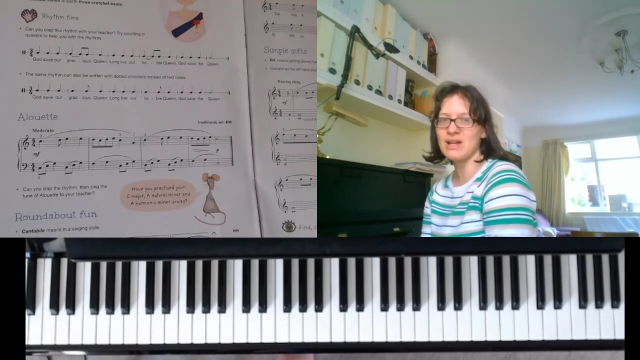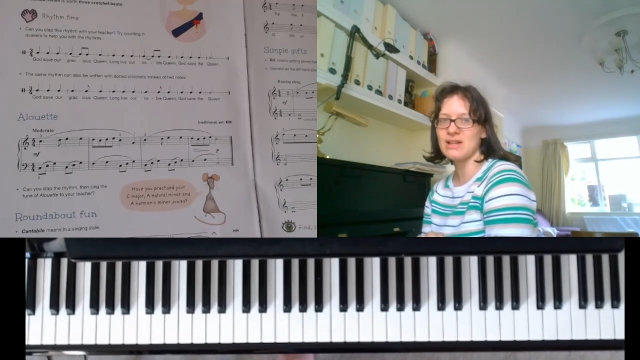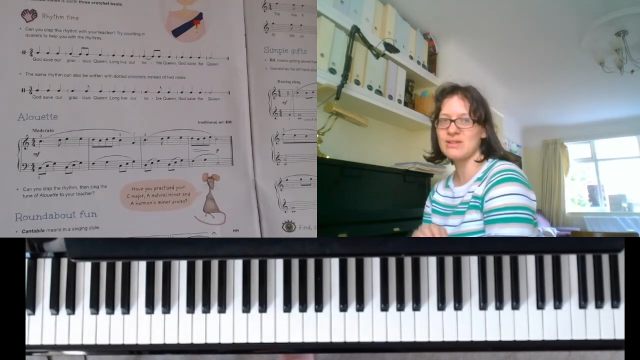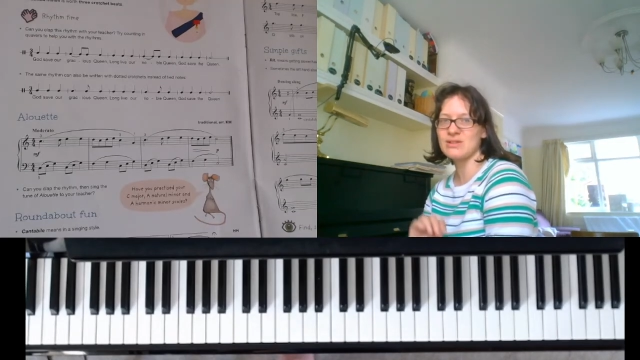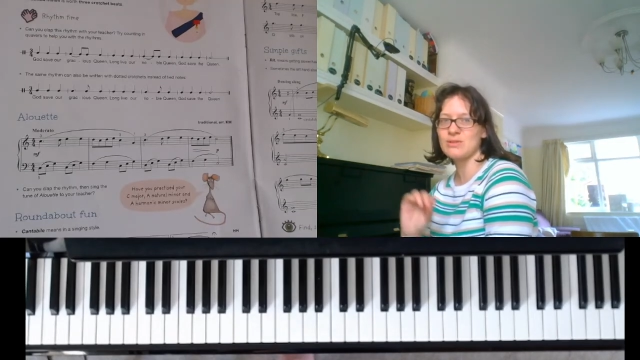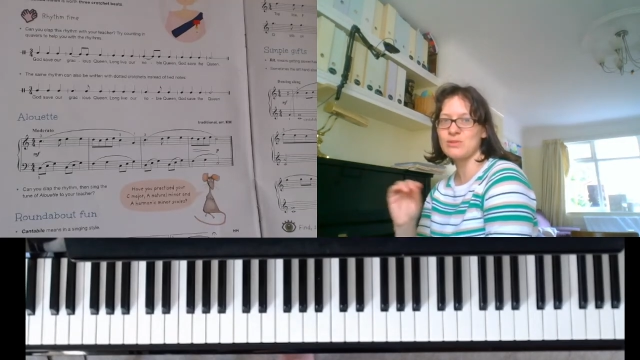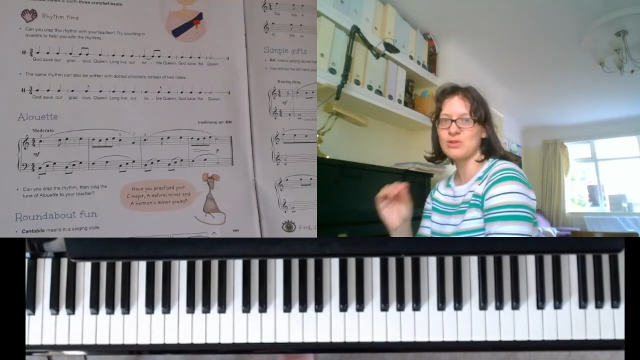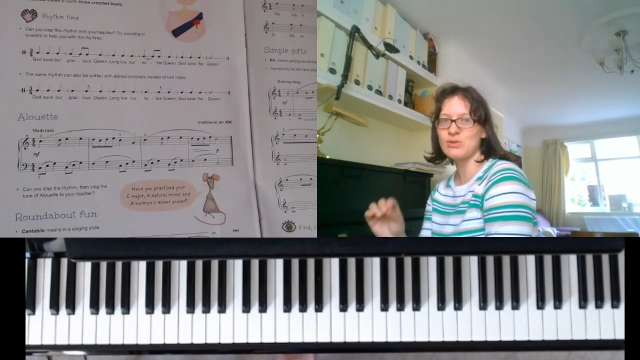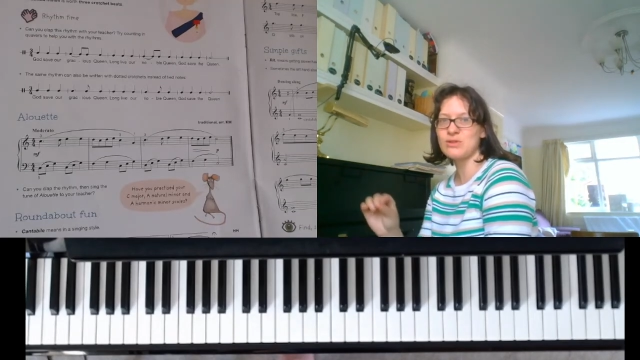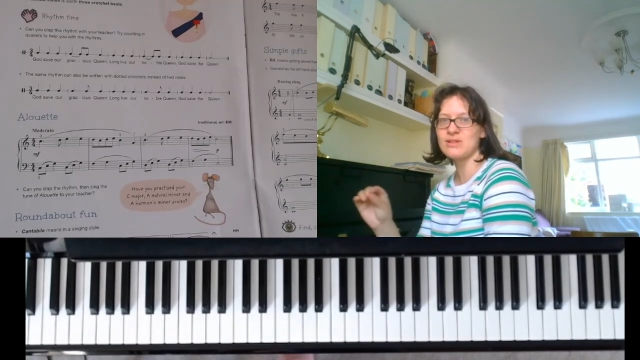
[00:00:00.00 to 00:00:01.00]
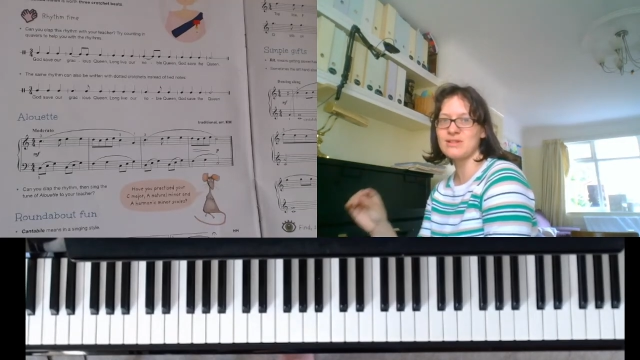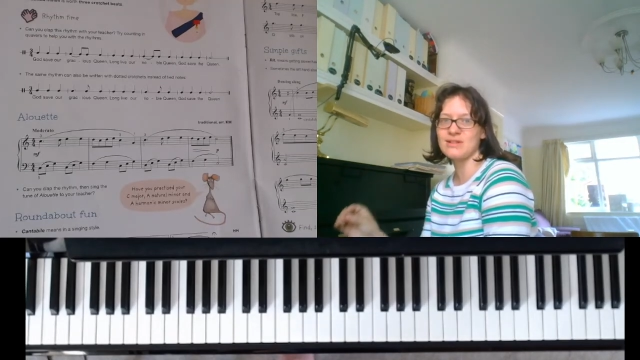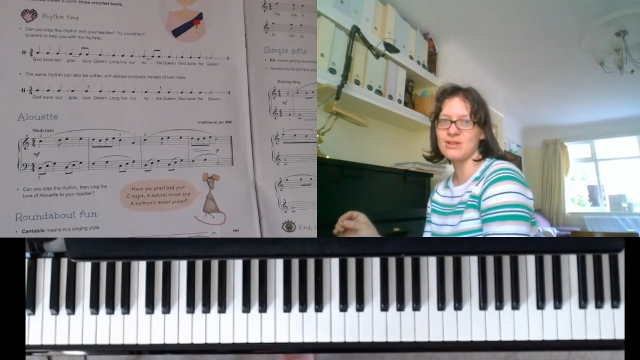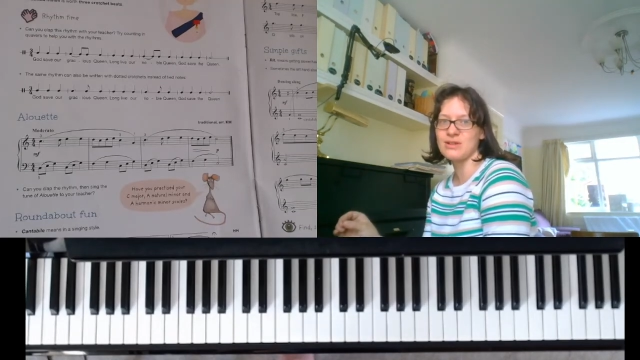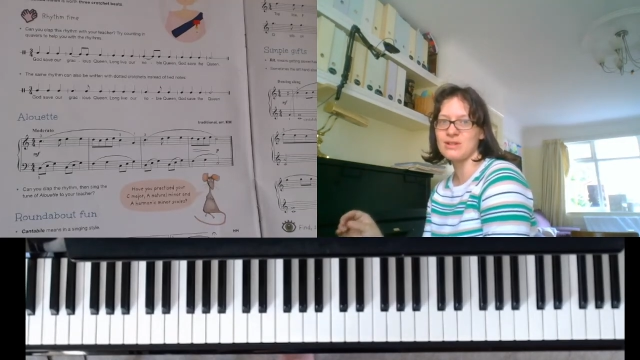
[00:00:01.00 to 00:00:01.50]
It has some shorter
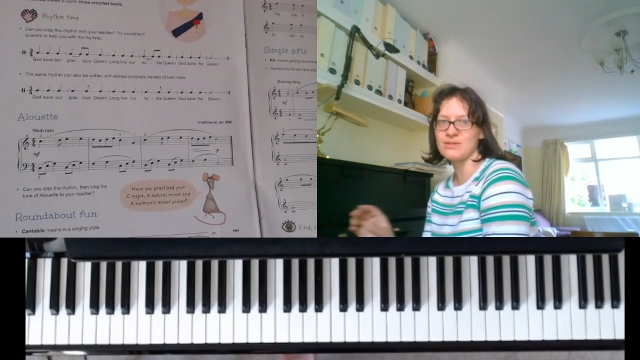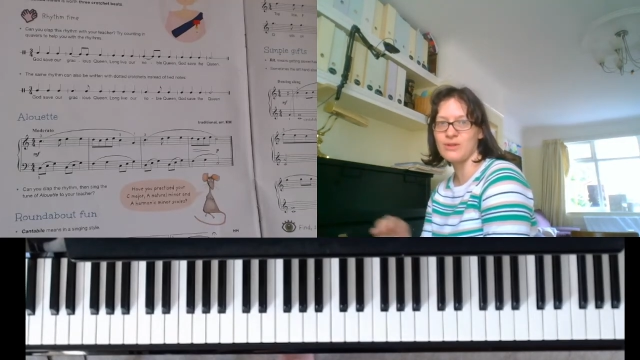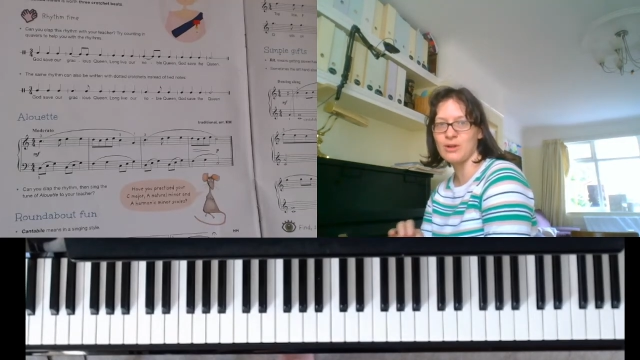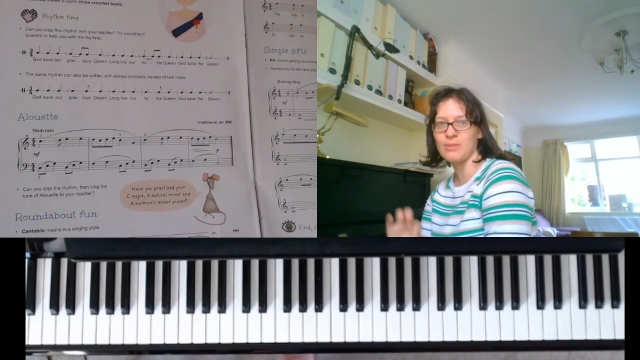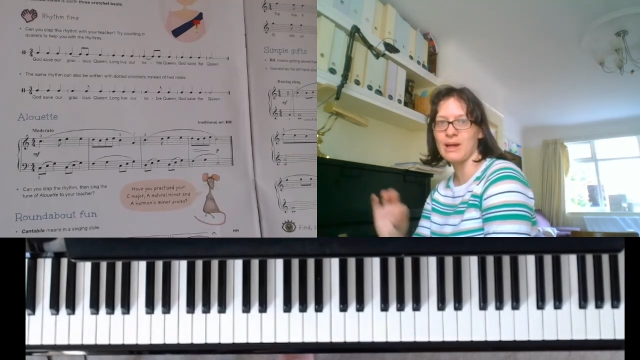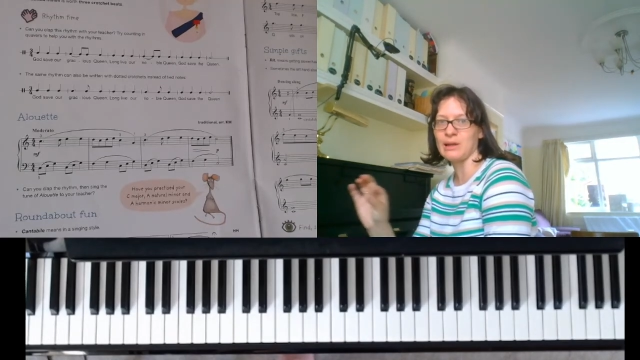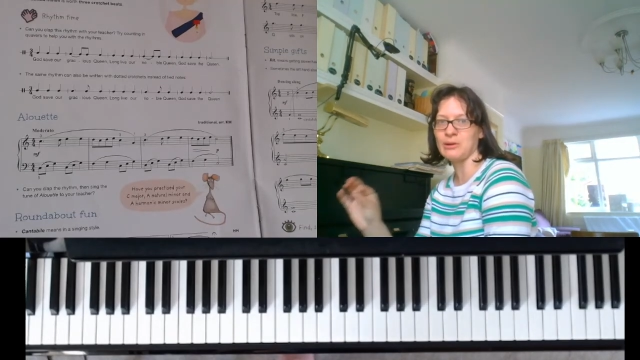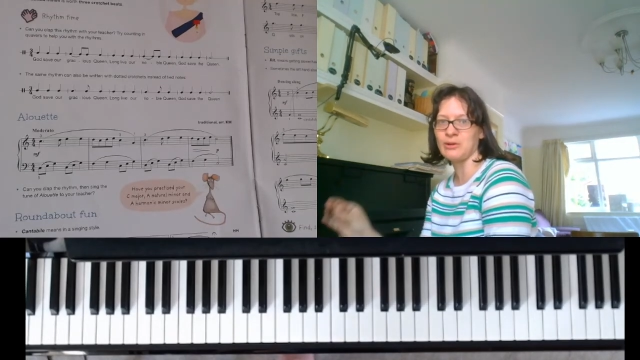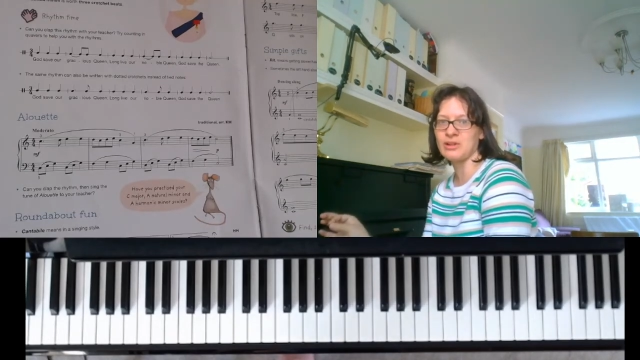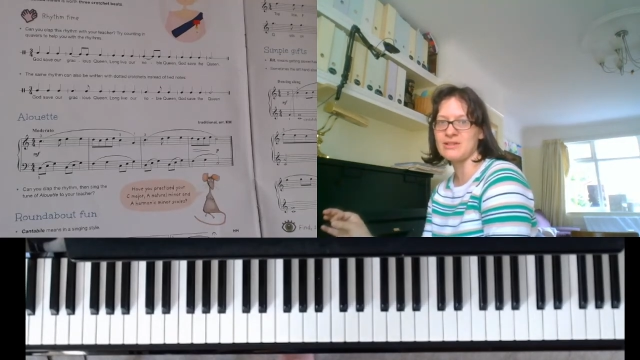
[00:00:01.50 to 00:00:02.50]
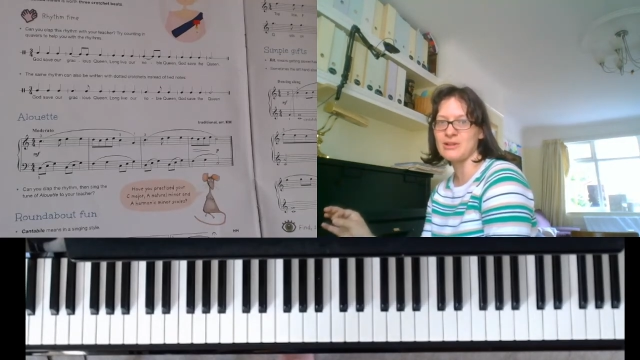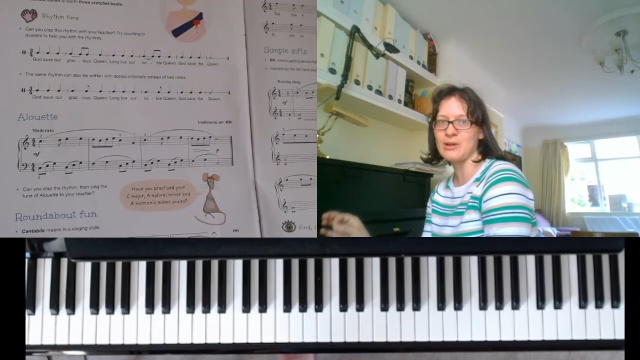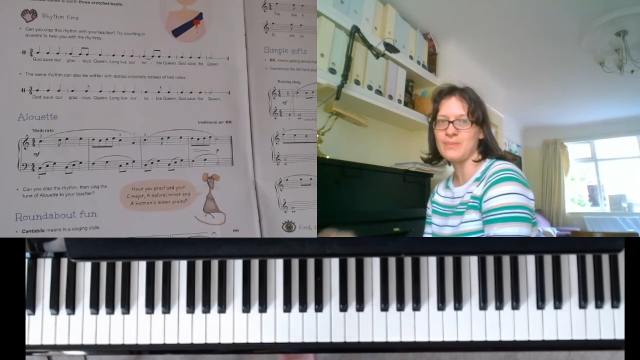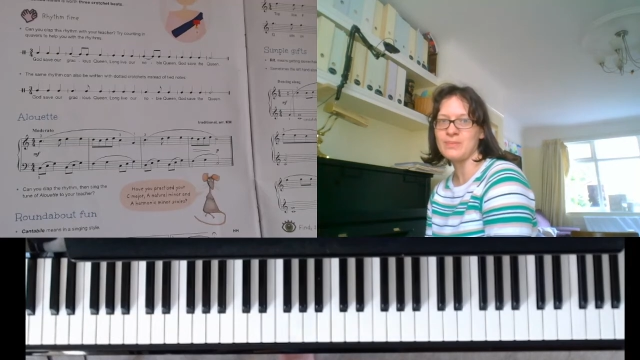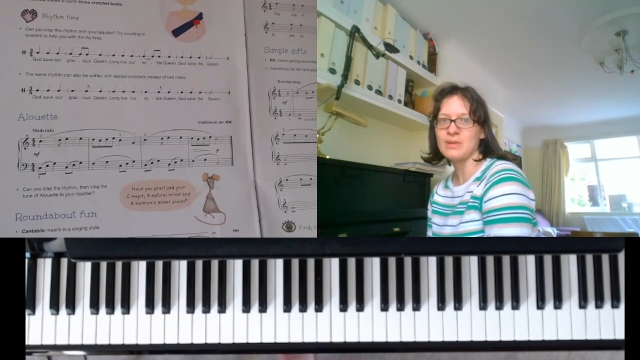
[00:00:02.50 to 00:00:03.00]
slurs followed by a longer slur.